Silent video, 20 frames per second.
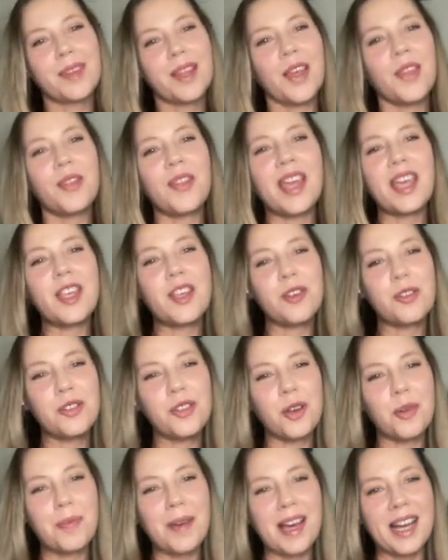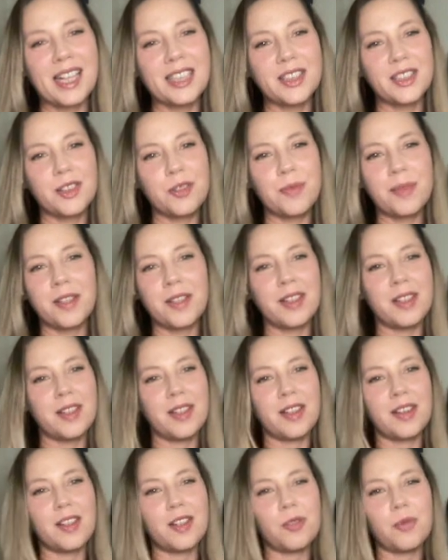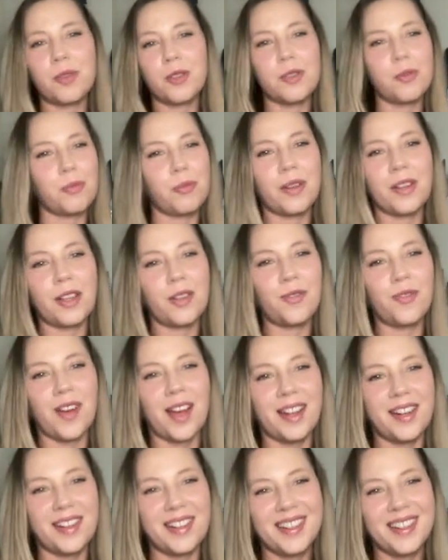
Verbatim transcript: Thank you so much. This was really fun.